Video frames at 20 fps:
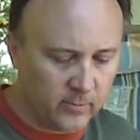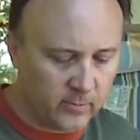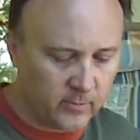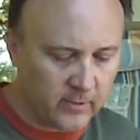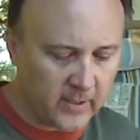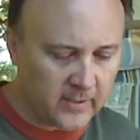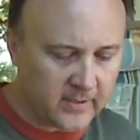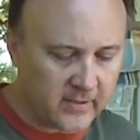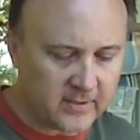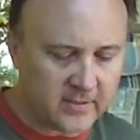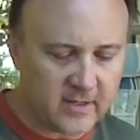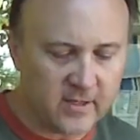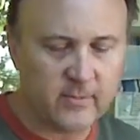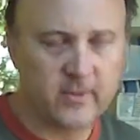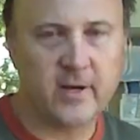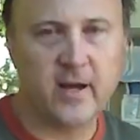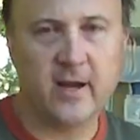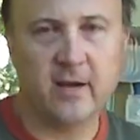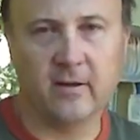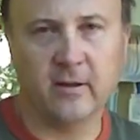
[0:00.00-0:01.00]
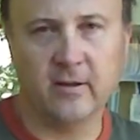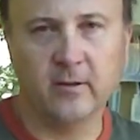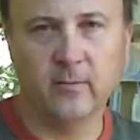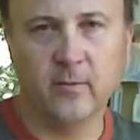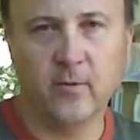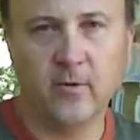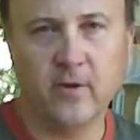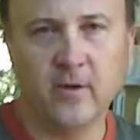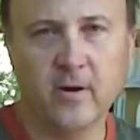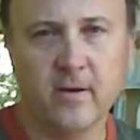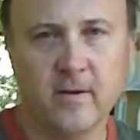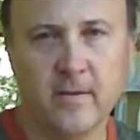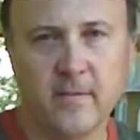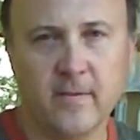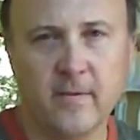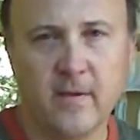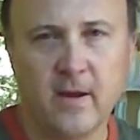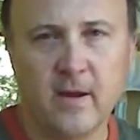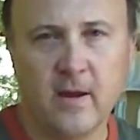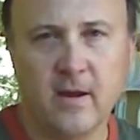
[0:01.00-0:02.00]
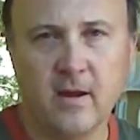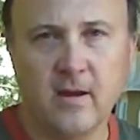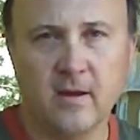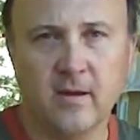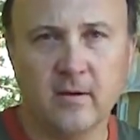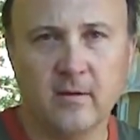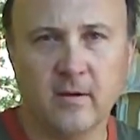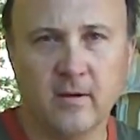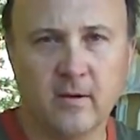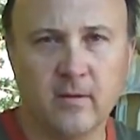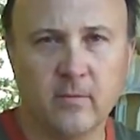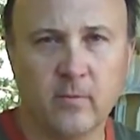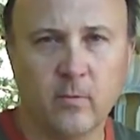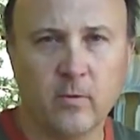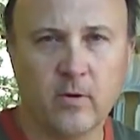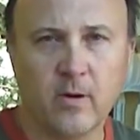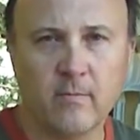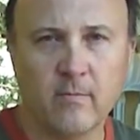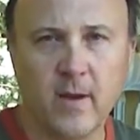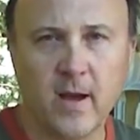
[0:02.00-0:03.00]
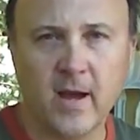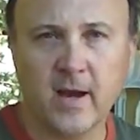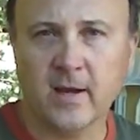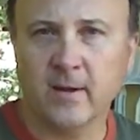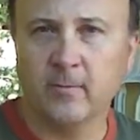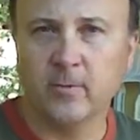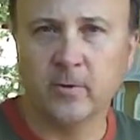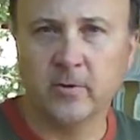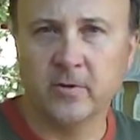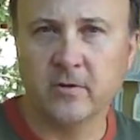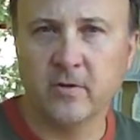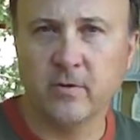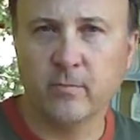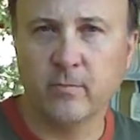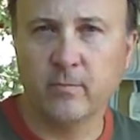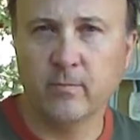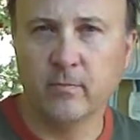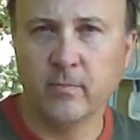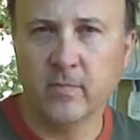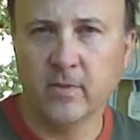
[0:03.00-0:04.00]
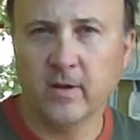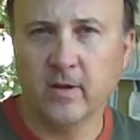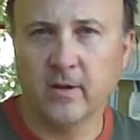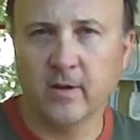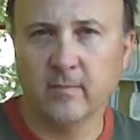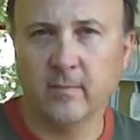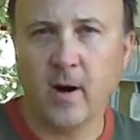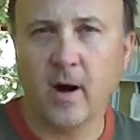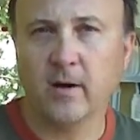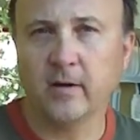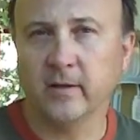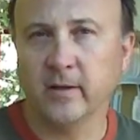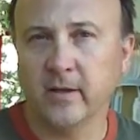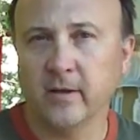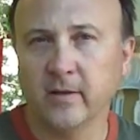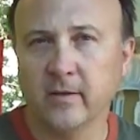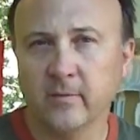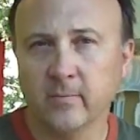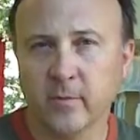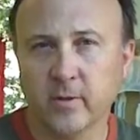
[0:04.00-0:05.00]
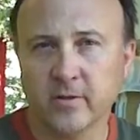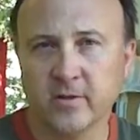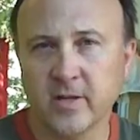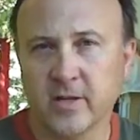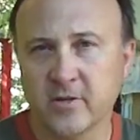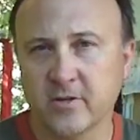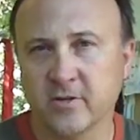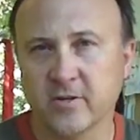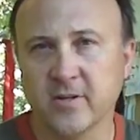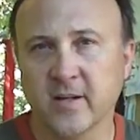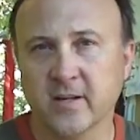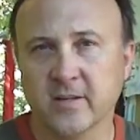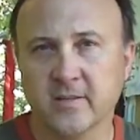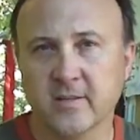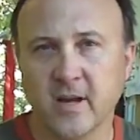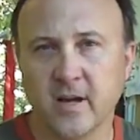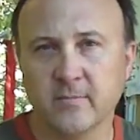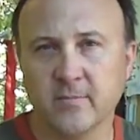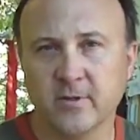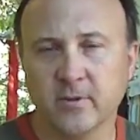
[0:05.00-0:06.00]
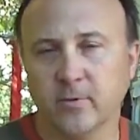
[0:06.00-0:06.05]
We'll let this simmer down a little more, and we'll come back and we'll do the bottling procedures next time.